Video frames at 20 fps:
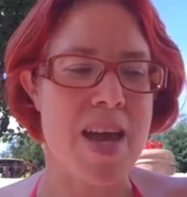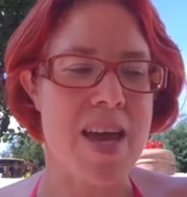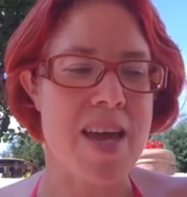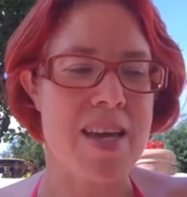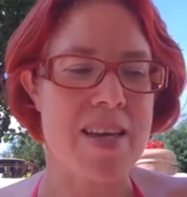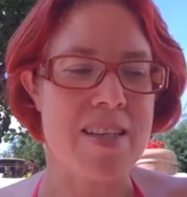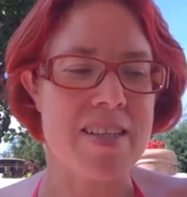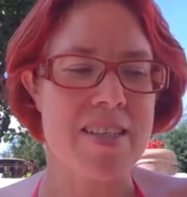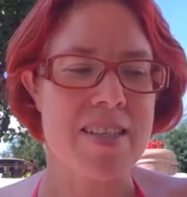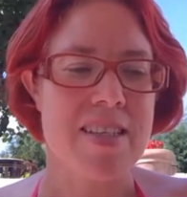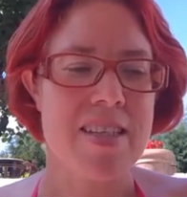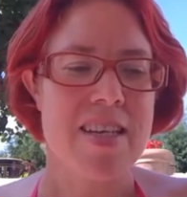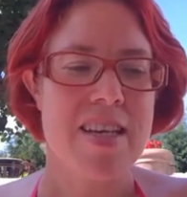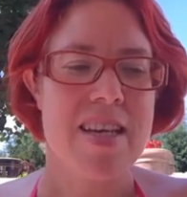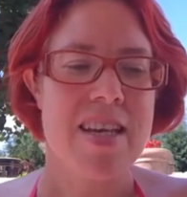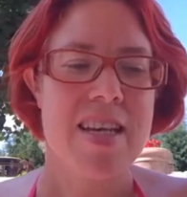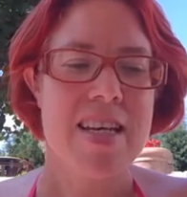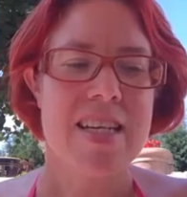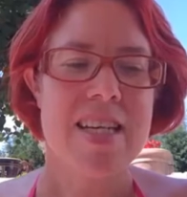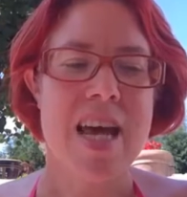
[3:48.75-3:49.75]

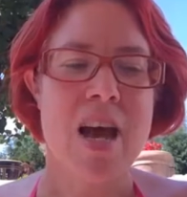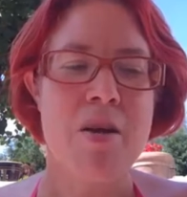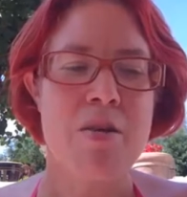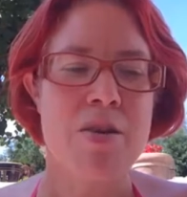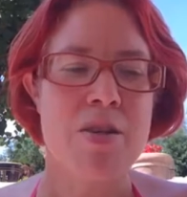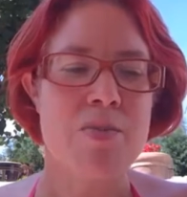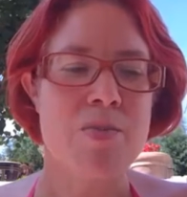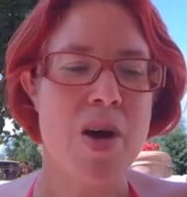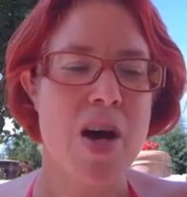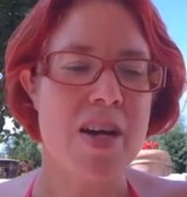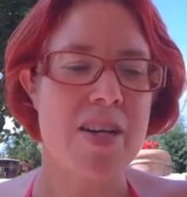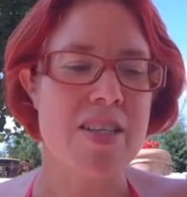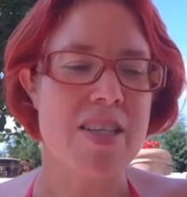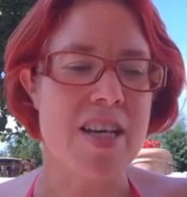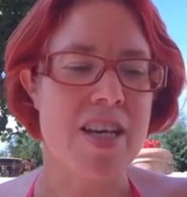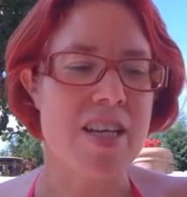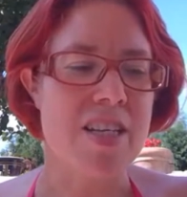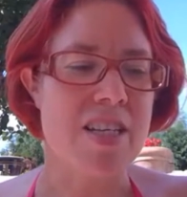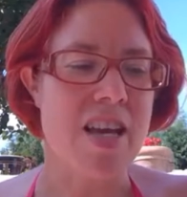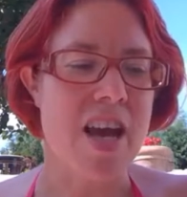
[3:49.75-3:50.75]
Now it was my
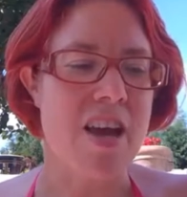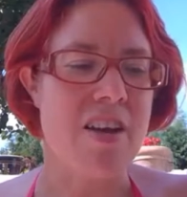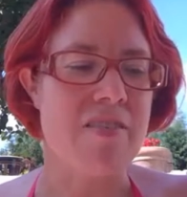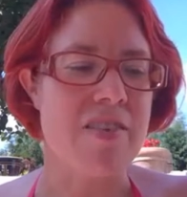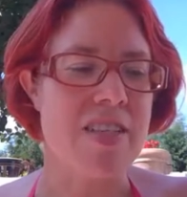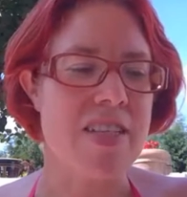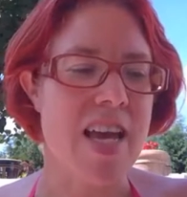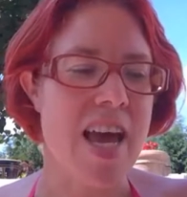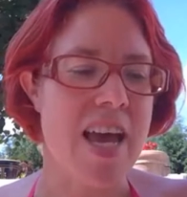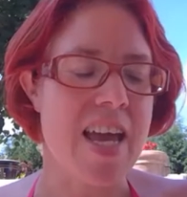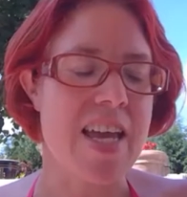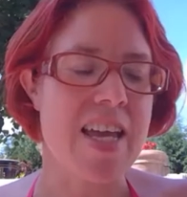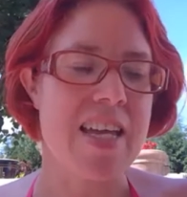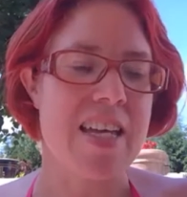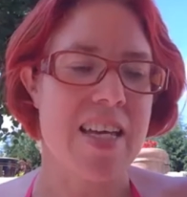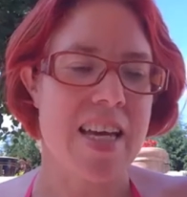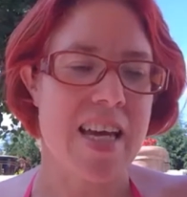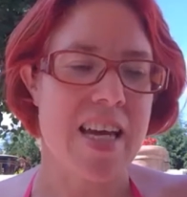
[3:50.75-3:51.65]
turn to overtake,